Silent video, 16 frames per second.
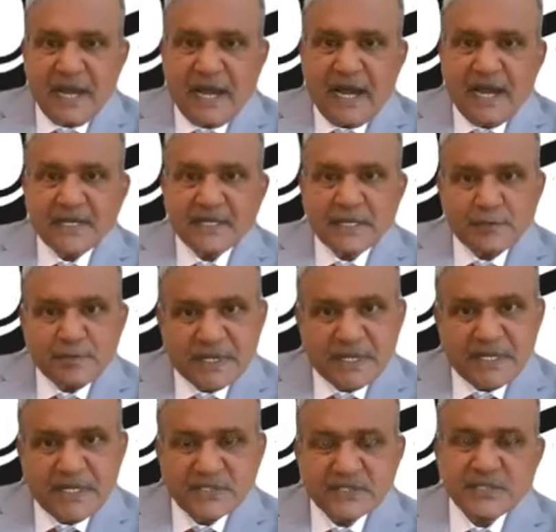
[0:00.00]
Andhra
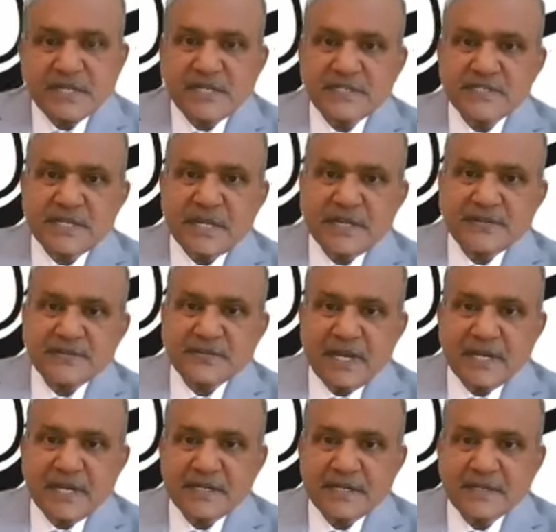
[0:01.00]
Pradesh Sales
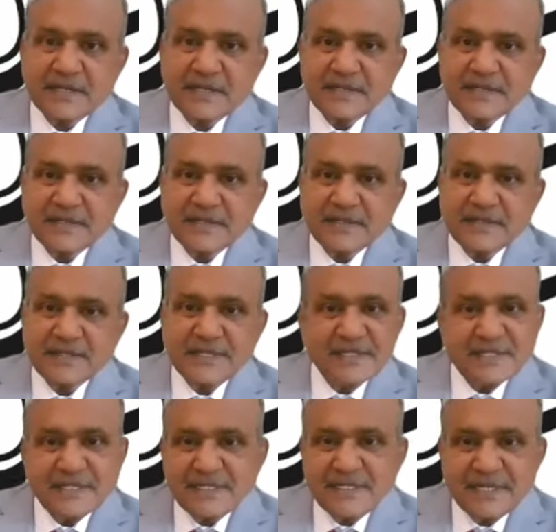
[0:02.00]
Tax Act,
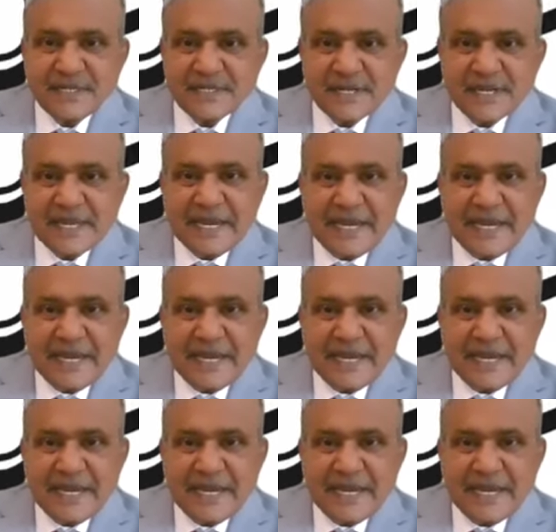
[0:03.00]
isn't it?